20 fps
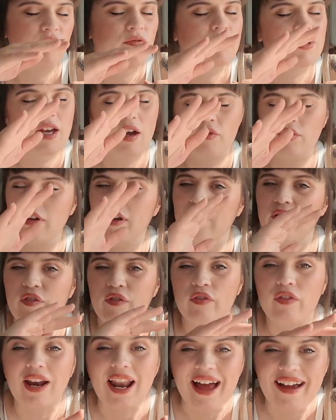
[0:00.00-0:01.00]
definitely
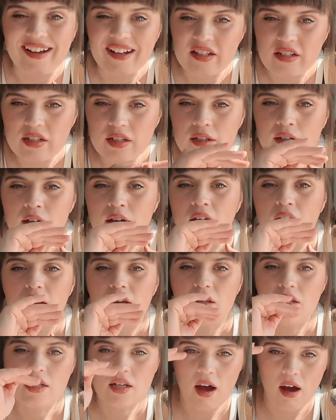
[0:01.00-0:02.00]
flat
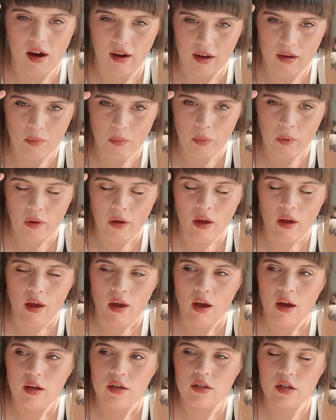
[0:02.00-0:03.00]
type
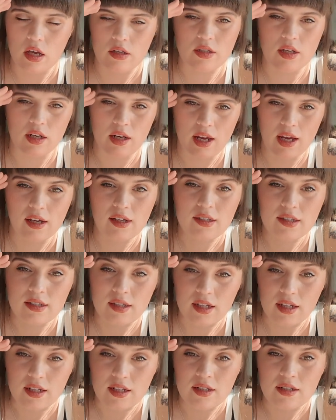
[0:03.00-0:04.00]
doesn't
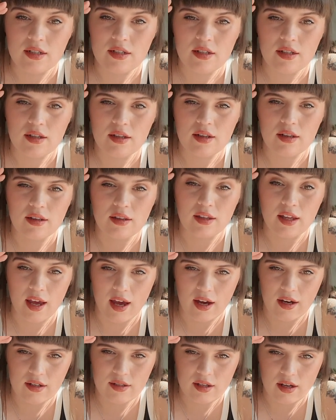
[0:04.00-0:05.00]
exceed the
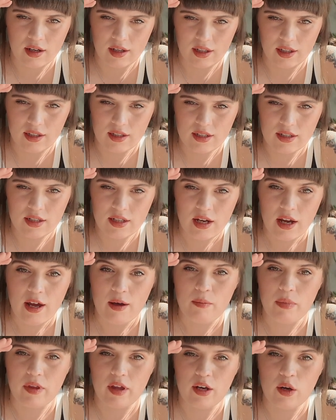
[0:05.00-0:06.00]
X height.
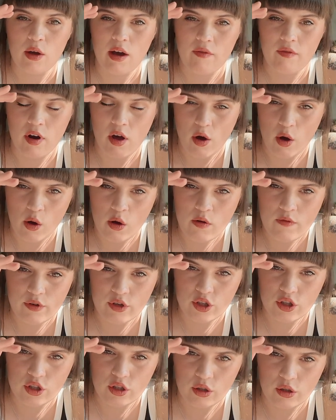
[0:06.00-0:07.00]
But then you have an
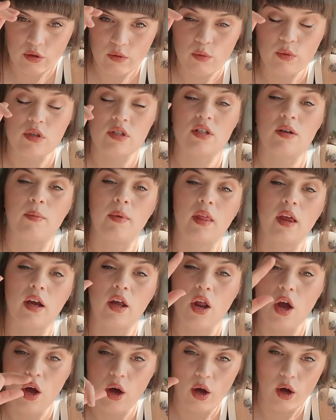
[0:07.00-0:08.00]
overshoot with something like
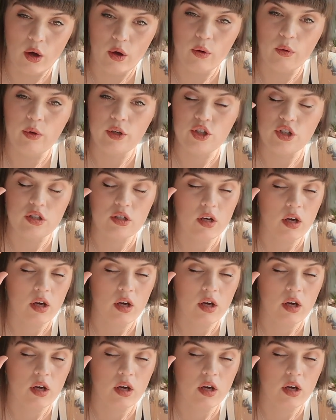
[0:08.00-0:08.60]
an O, which is